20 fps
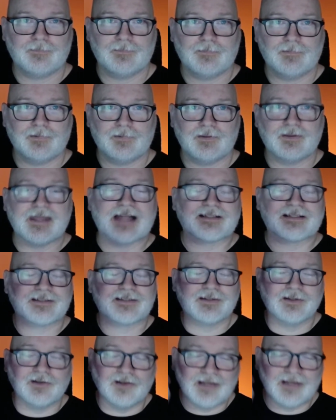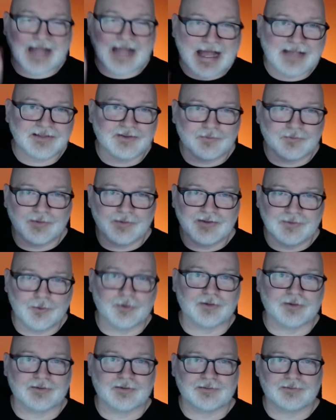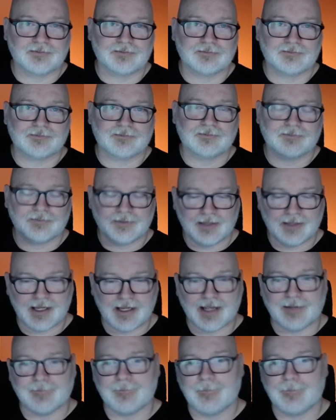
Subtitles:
That's the last resort. Okay.